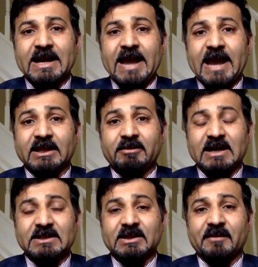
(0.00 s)
And the
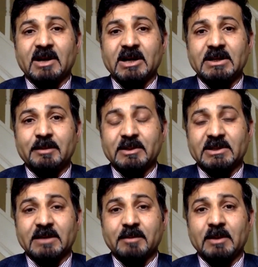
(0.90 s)
rest of
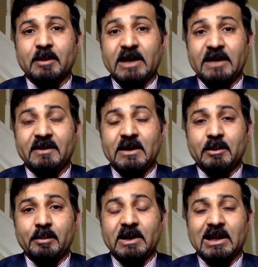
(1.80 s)
90% people, if they
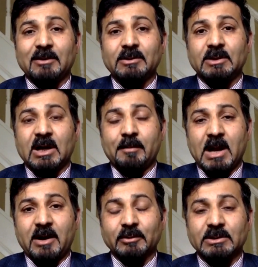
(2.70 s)
would be allowed to come
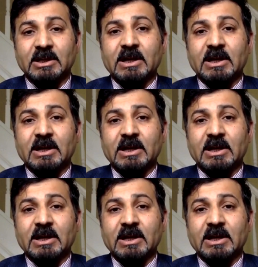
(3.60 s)
out,